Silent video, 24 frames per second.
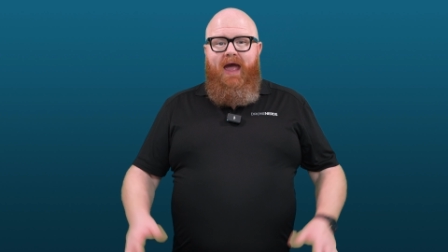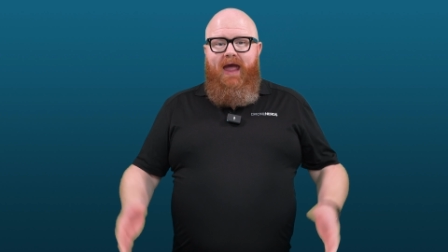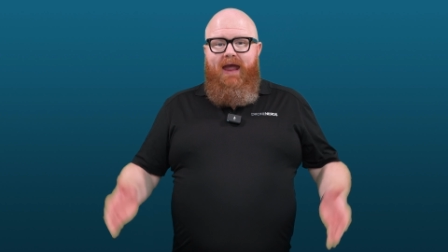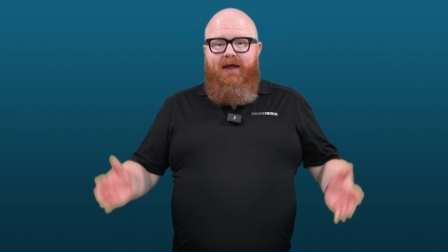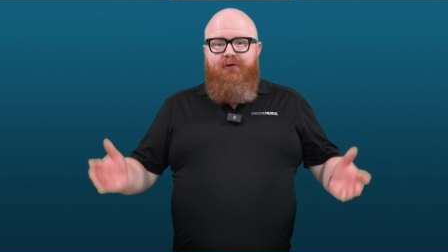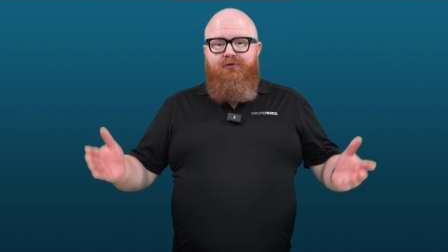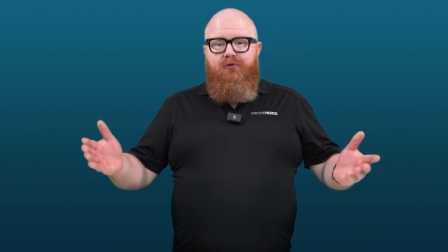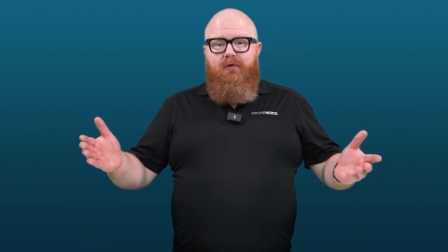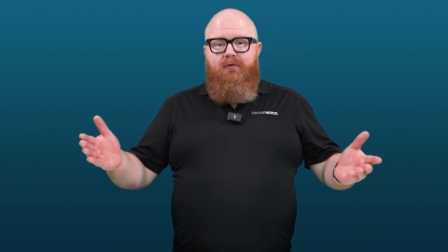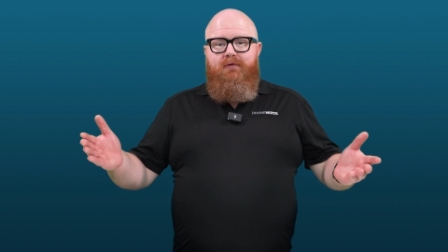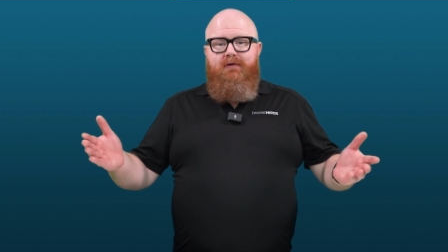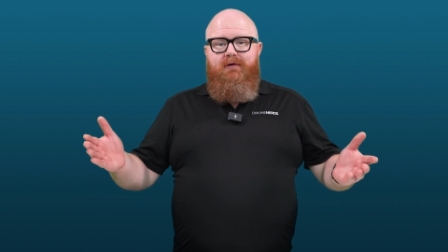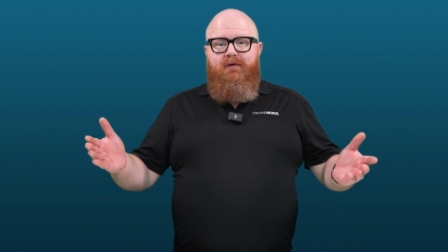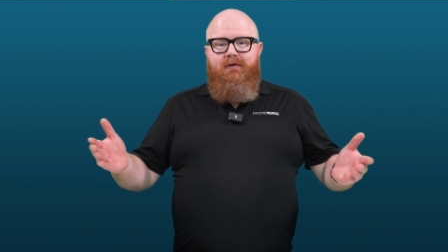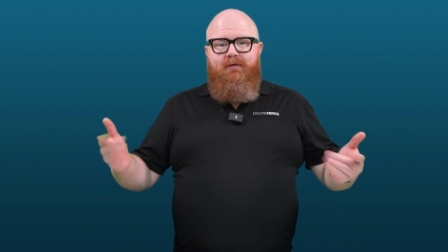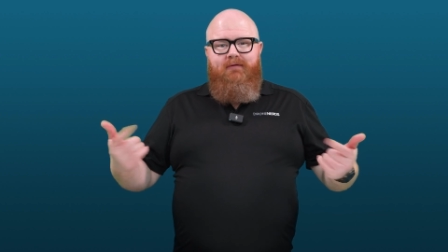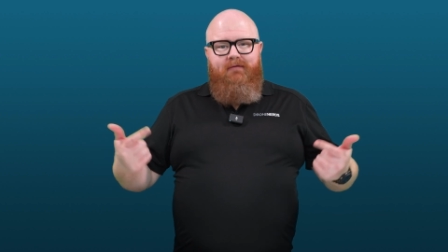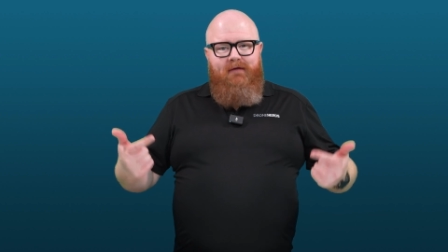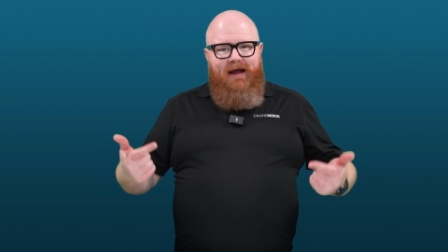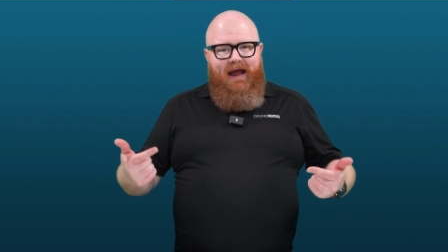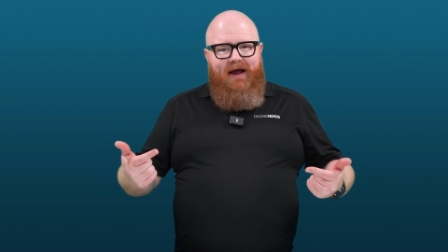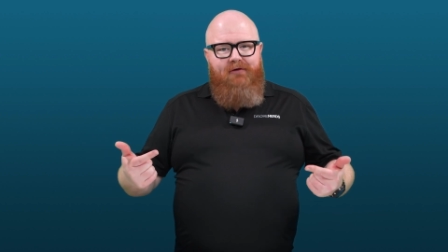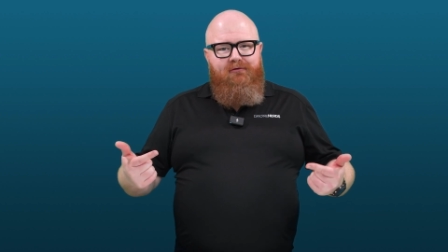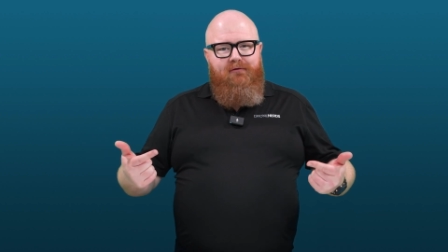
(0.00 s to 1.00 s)
Hey Drone
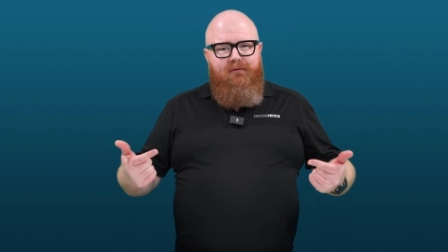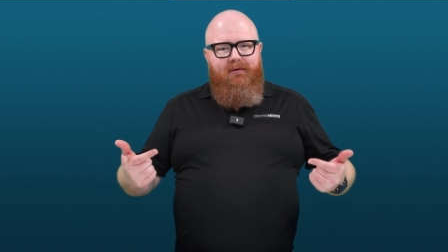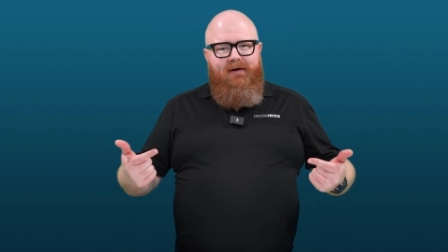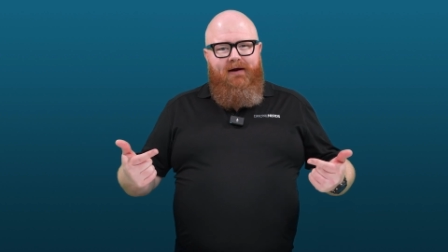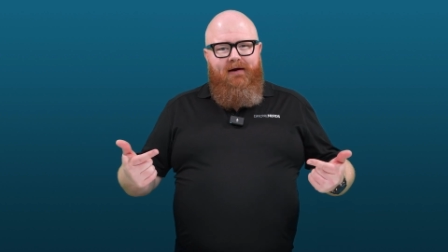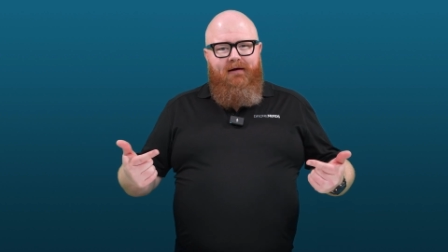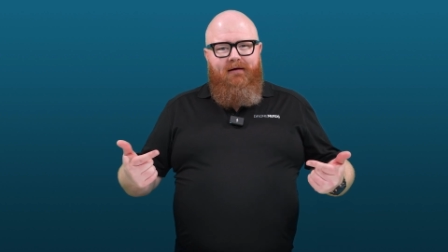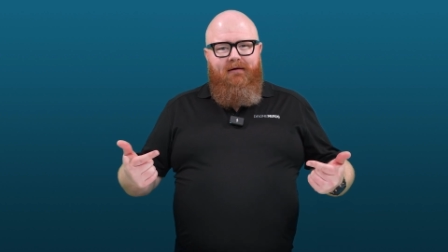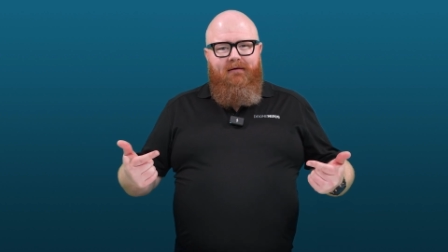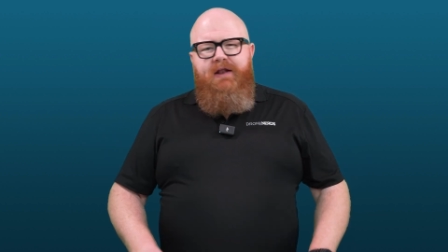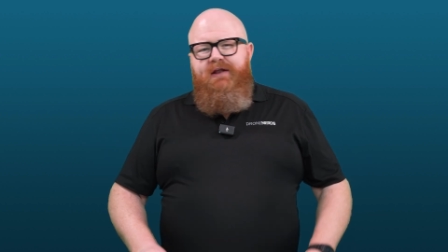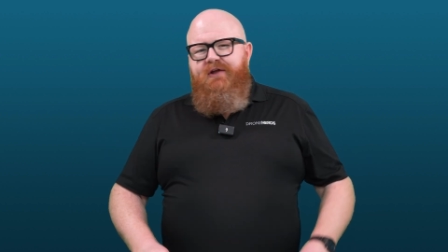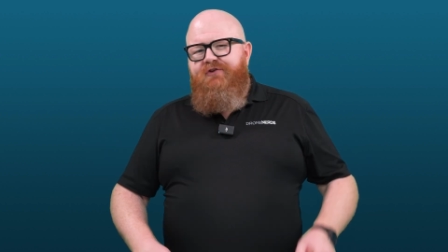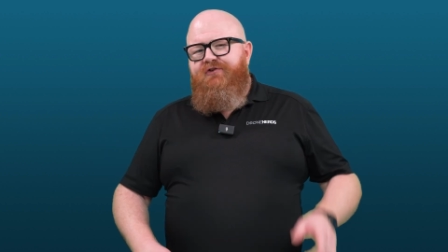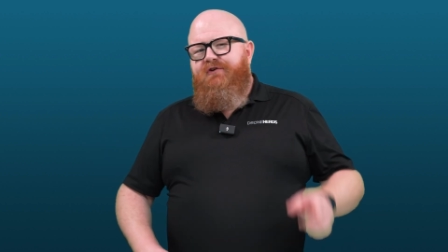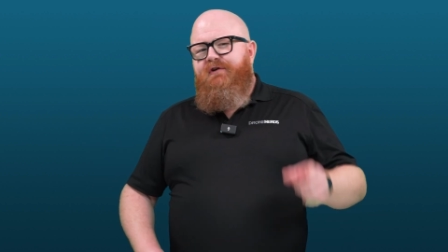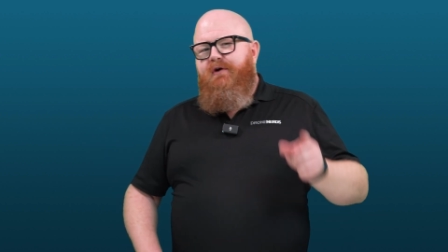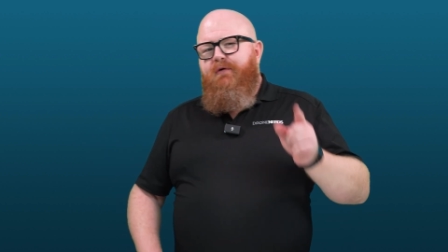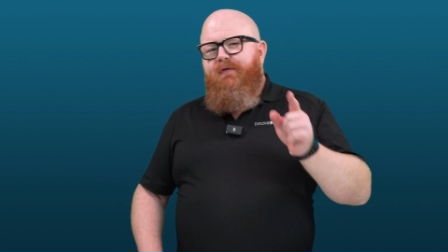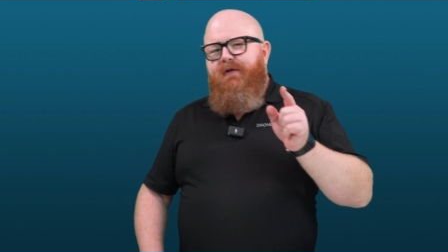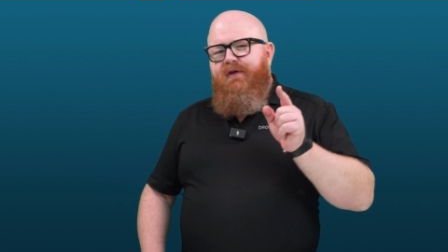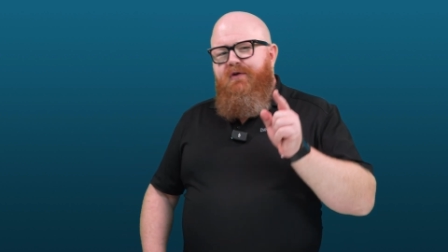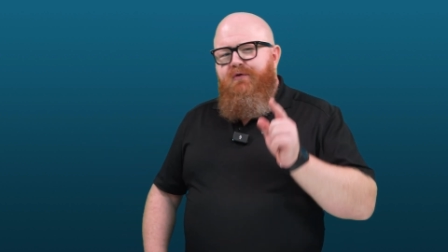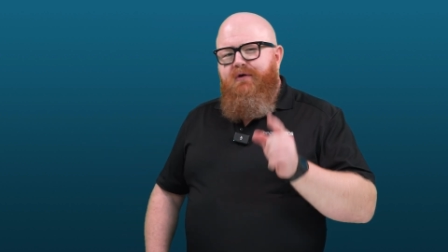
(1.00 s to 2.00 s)
Nerds, Andrew here. Did you
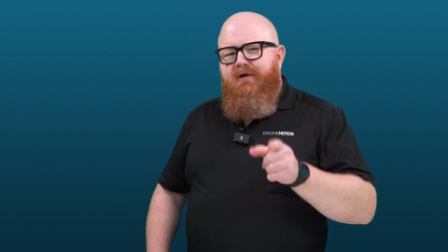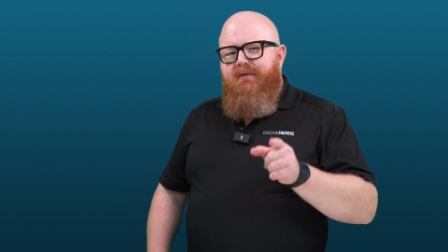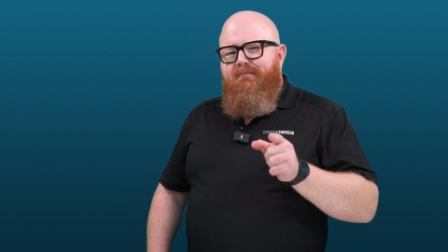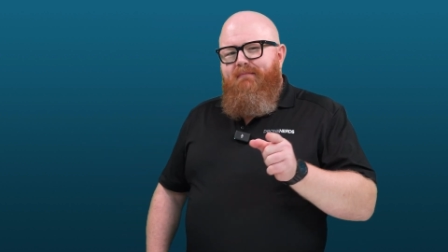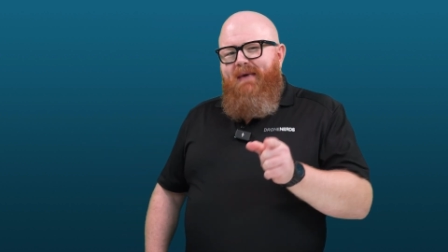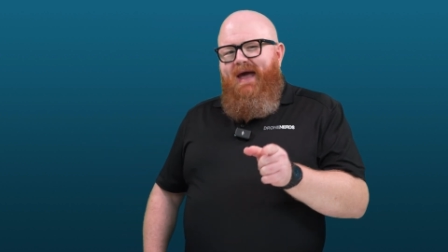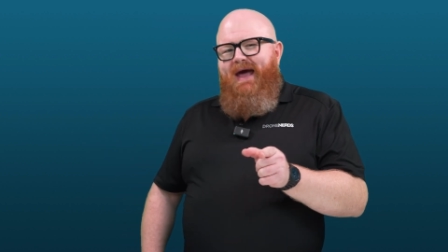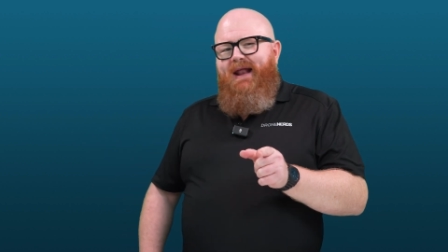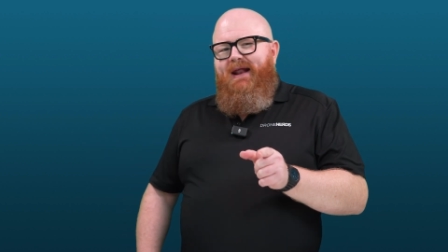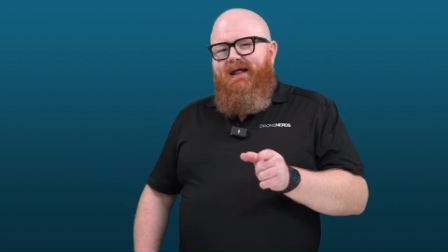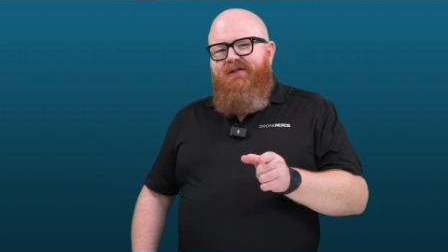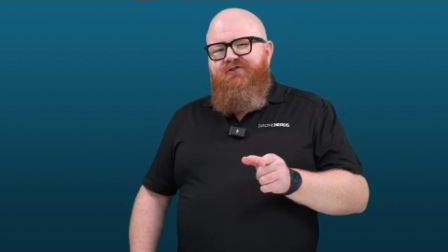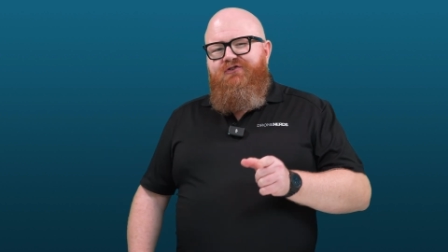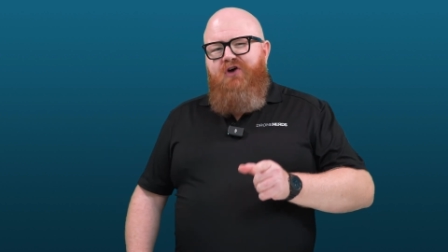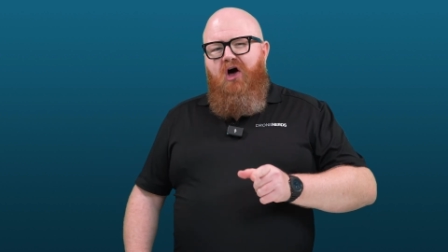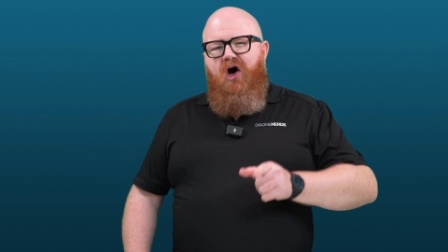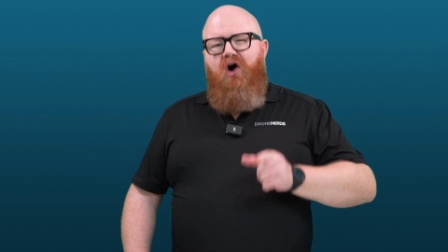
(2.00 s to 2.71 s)
know that you can manage